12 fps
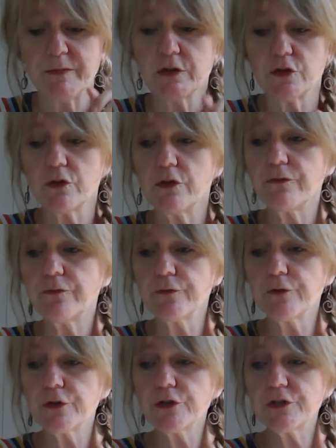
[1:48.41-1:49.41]
So the
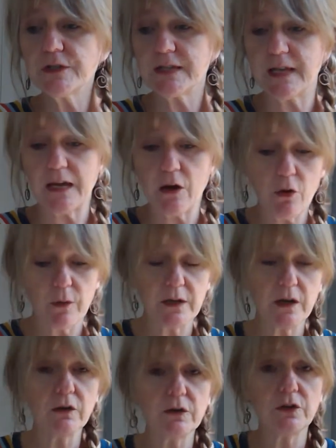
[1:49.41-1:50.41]
first thing, oh,
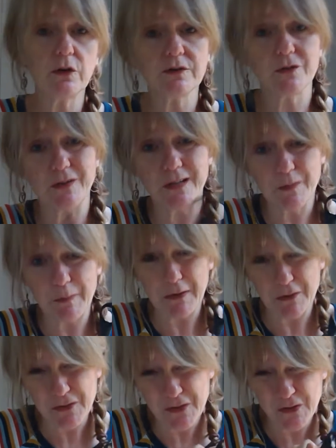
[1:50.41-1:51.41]
and you also need a
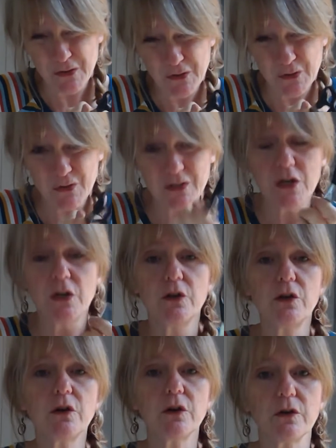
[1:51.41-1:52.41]
pair of scissors.
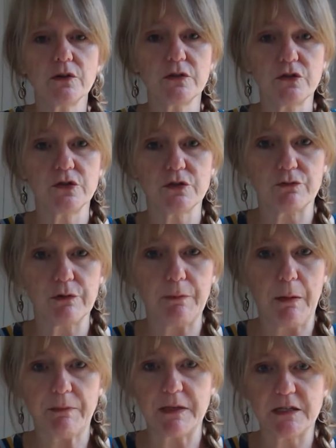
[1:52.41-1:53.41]
You can also just rip
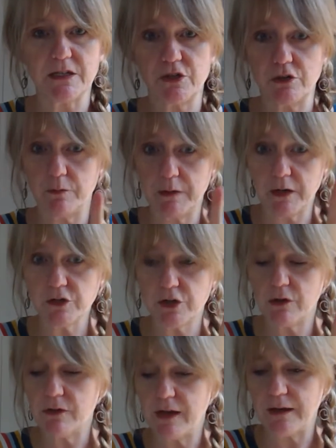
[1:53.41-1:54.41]
up the tissue, but I'll show
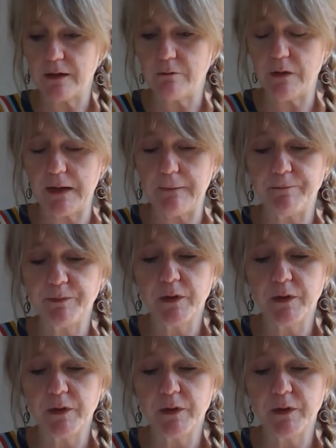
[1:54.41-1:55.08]
you that in a minute.